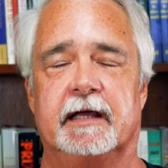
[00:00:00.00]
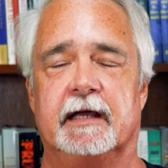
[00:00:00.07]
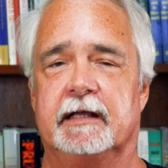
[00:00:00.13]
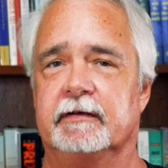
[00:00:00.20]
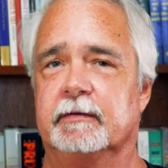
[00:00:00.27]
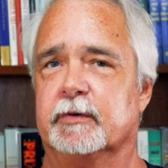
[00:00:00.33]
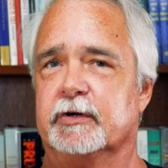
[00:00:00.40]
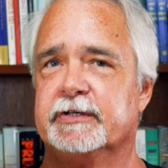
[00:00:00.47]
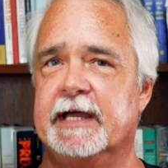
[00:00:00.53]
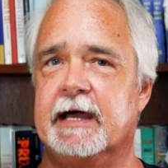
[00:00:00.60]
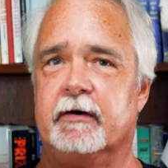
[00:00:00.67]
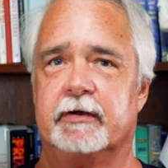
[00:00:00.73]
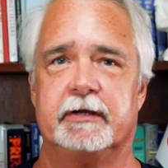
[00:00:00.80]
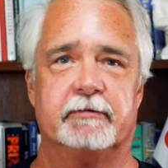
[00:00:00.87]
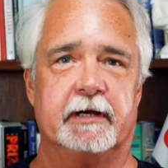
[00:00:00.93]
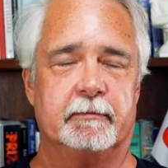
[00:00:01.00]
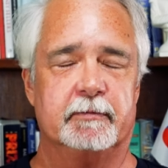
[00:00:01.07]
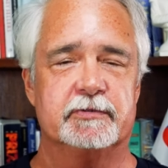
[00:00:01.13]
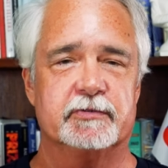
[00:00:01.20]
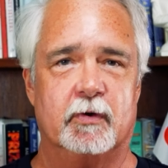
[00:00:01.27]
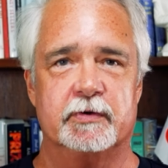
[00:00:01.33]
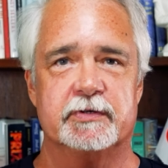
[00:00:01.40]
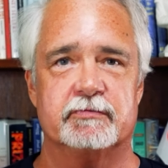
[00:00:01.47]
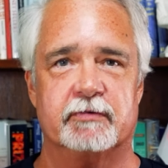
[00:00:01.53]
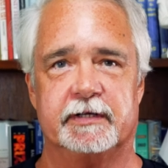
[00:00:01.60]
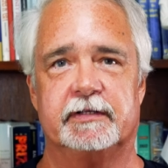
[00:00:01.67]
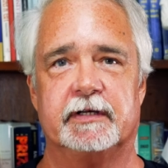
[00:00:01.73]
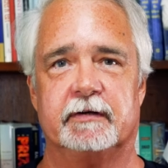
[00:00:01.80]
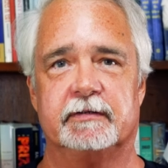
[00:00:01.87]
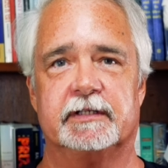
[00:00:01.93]
and the mortality rate was always
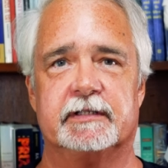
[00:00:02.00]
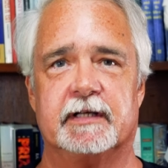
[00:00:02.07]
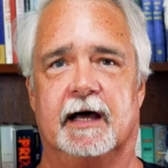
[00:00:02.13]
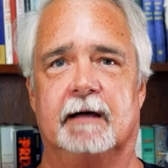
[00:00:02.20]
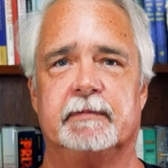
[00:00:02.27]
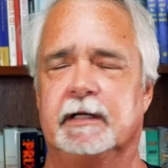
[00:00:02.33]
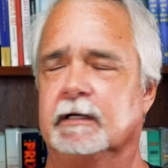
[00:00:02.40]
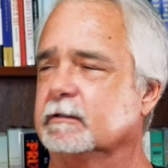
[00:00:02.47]
right there at the top.